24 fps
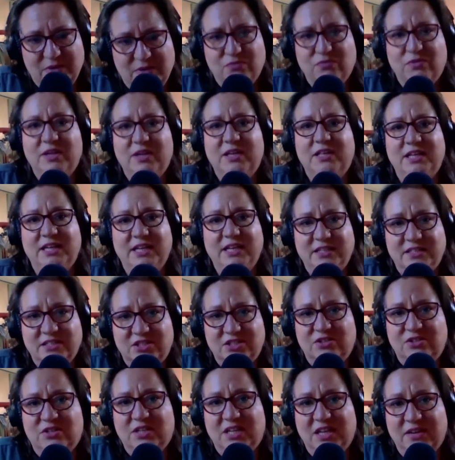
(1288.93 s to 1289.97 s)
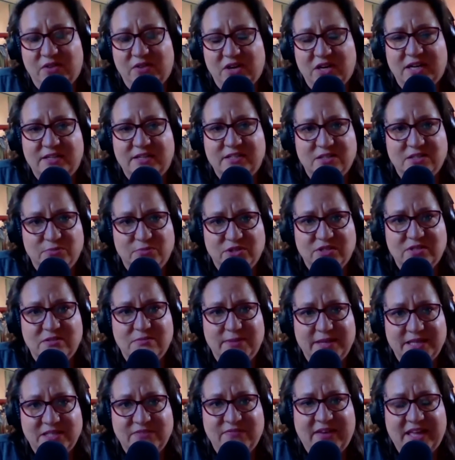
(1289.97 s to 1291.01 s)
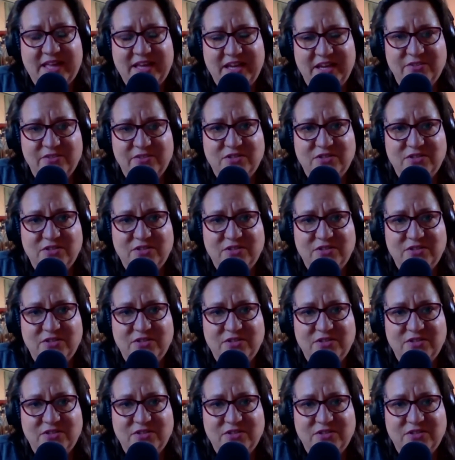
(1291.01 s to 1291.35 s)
really need to do to give our customers the best value.